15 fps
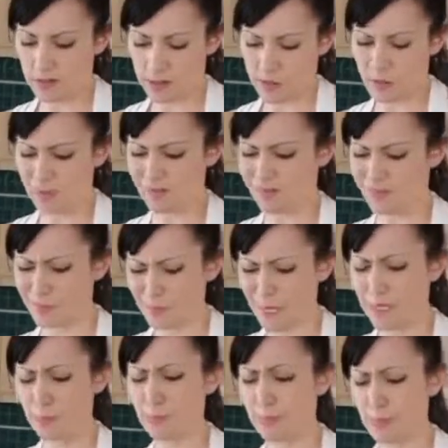So I'm
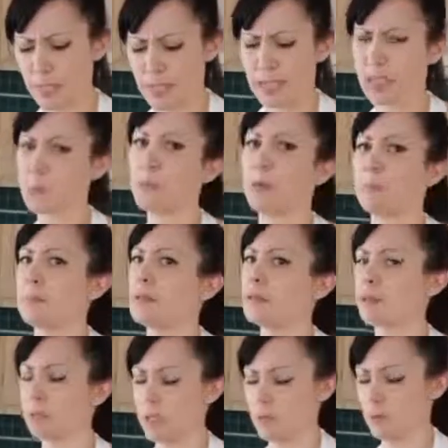kind of beating them up a
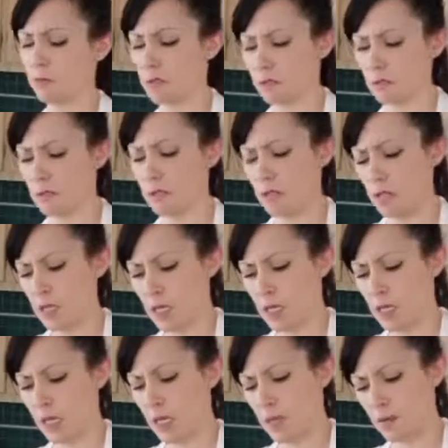little bit with
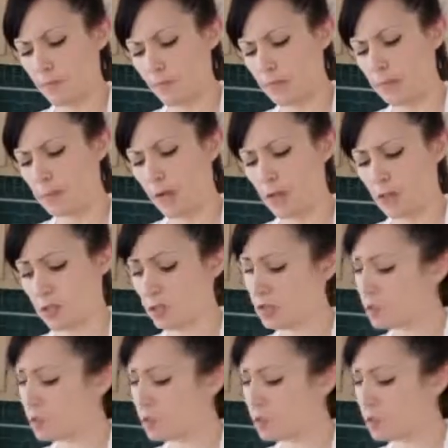the spatula.